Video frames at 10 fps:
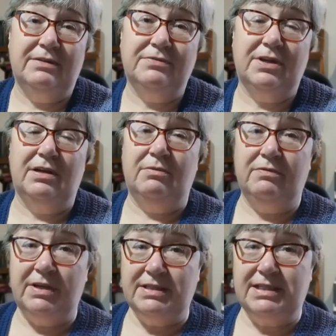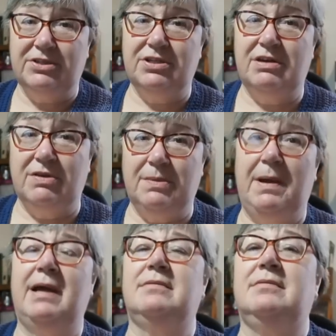I've kind of reverse engineering the
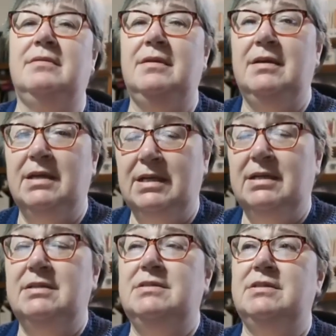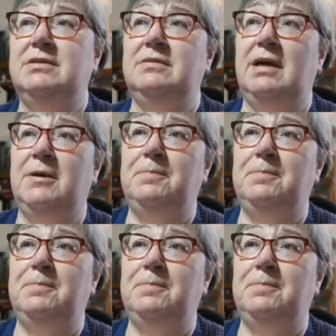pattern to